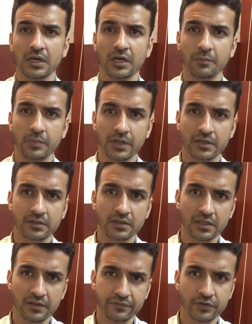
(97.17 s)
But
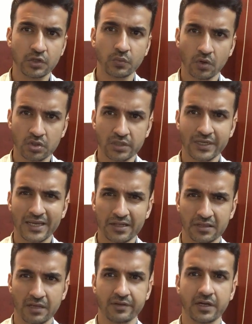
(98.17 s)
if you want to get
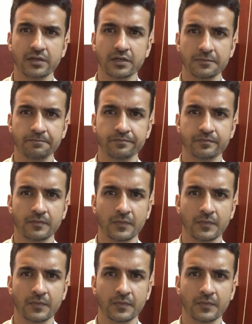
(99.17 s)
a 700,